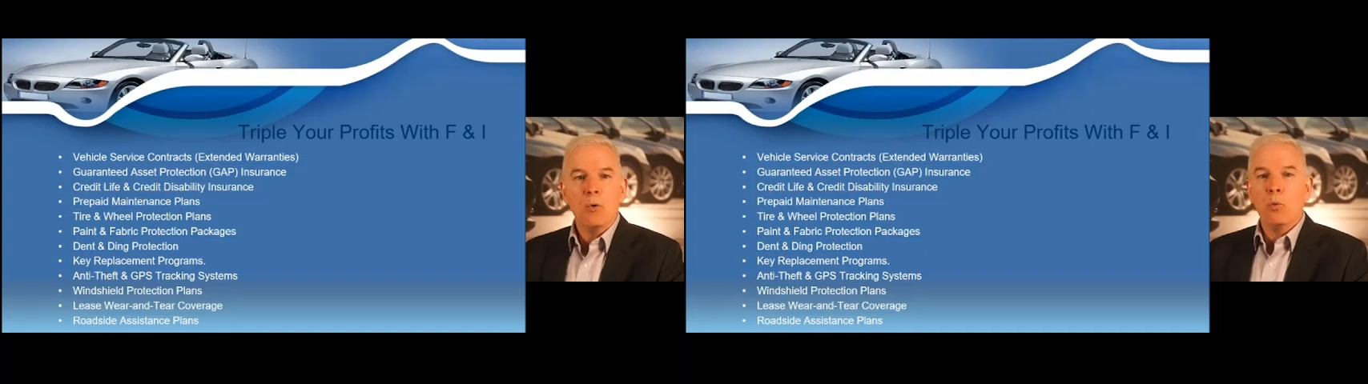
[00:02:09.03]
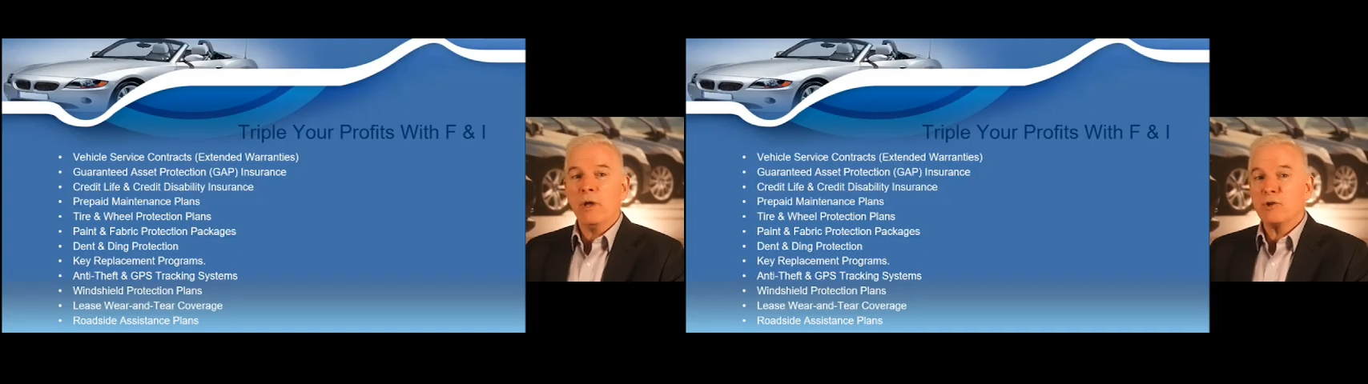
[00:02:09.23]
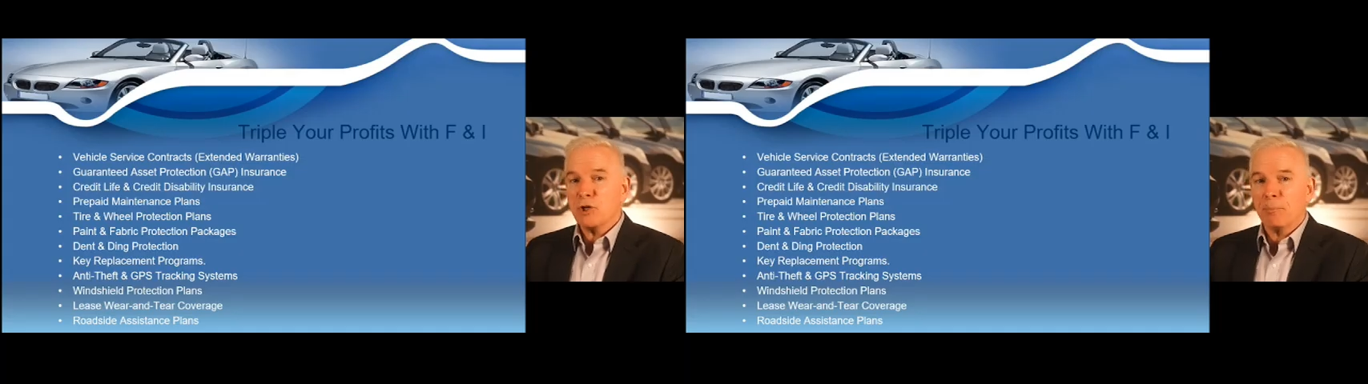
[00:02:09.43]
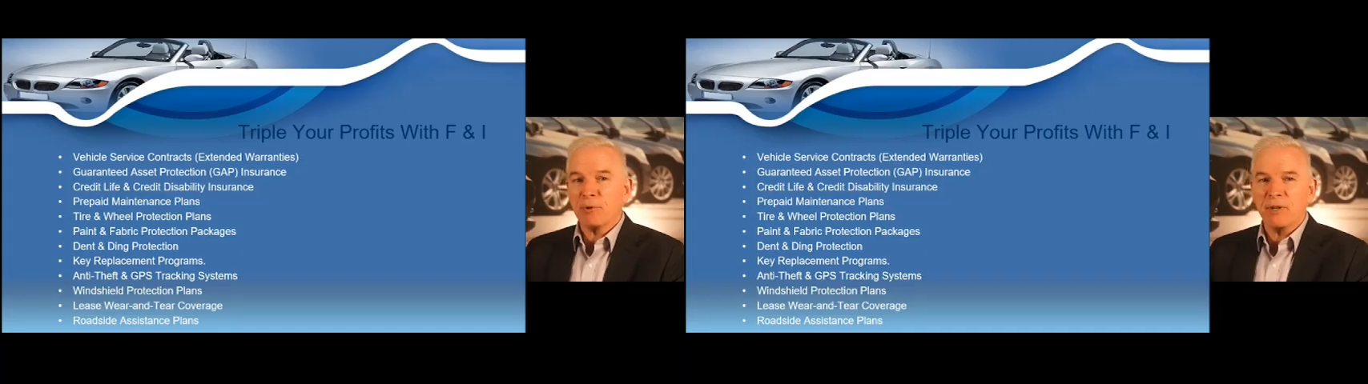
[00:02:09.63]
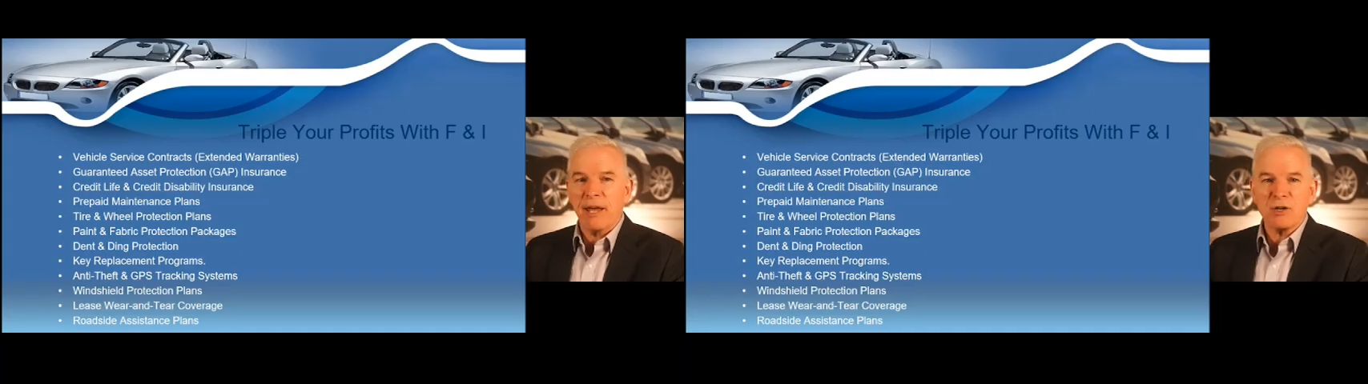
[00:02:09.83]
windshield
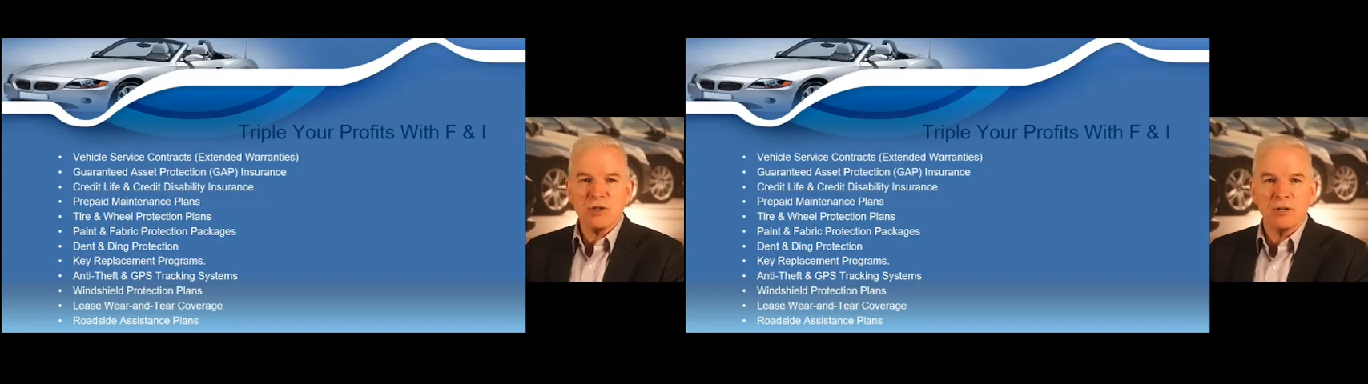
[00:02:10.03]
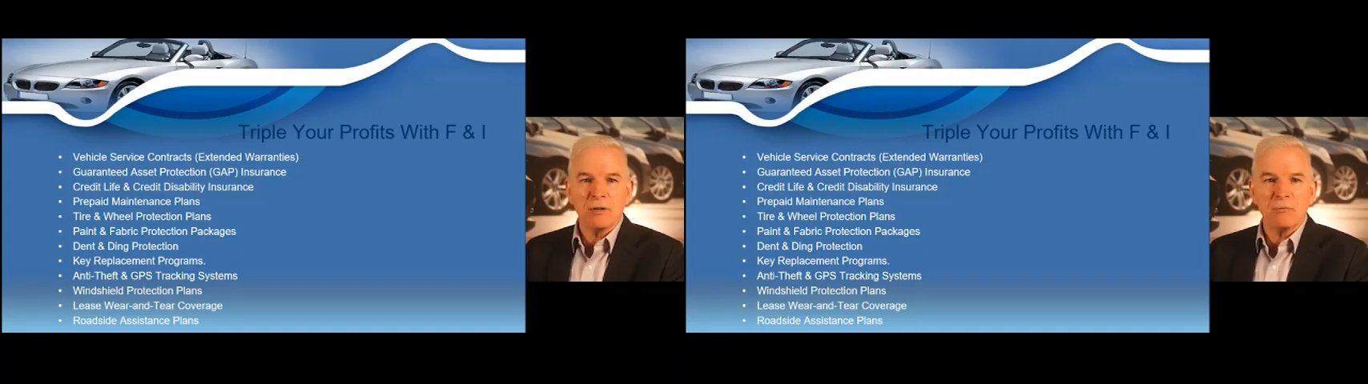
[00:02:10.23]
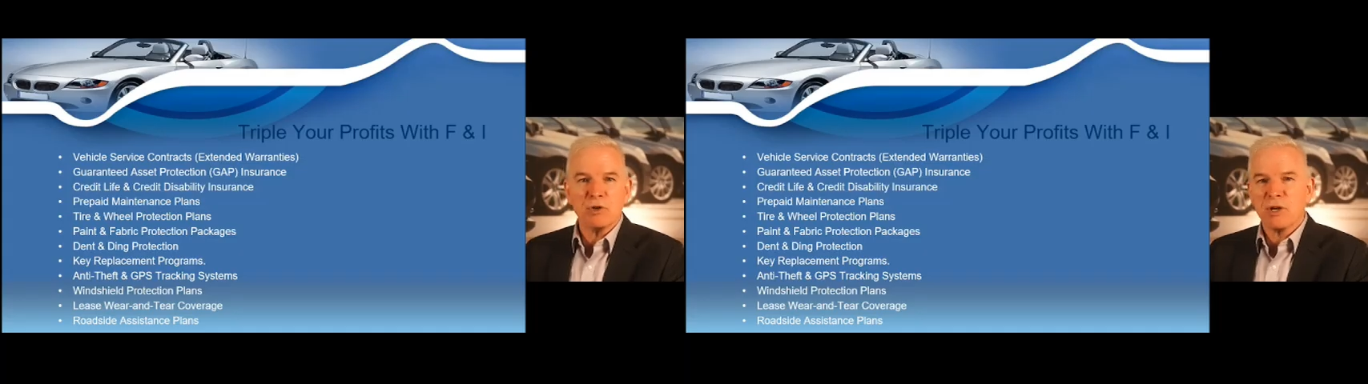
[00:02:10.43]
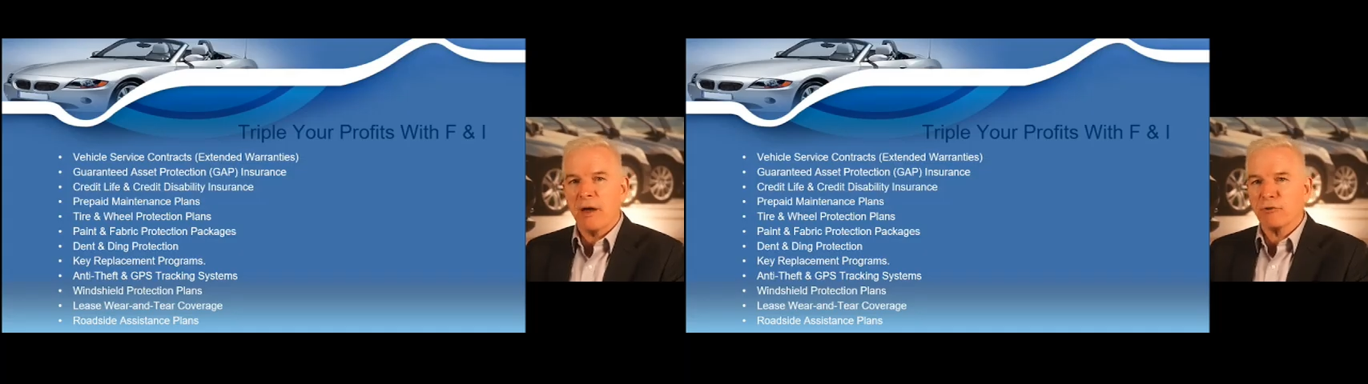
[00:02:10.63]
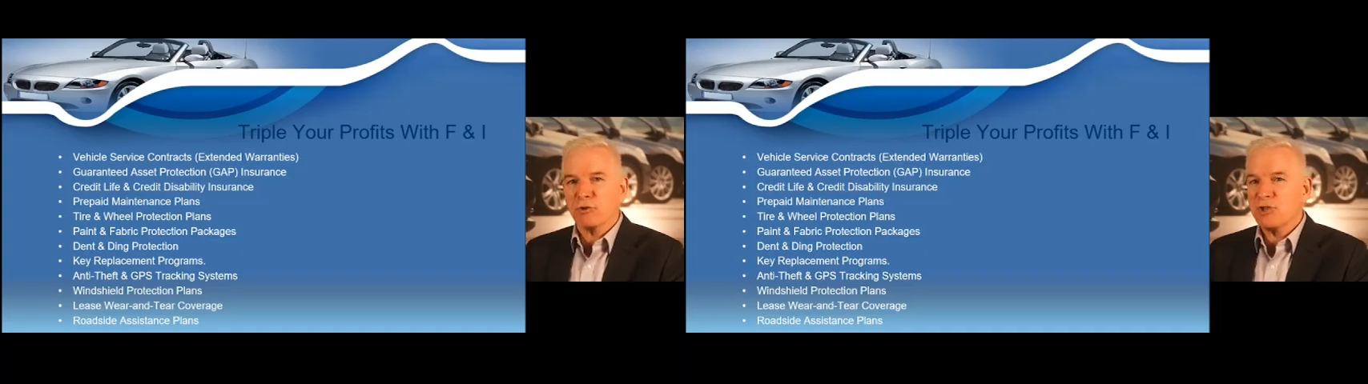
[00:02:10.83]
protection, which covers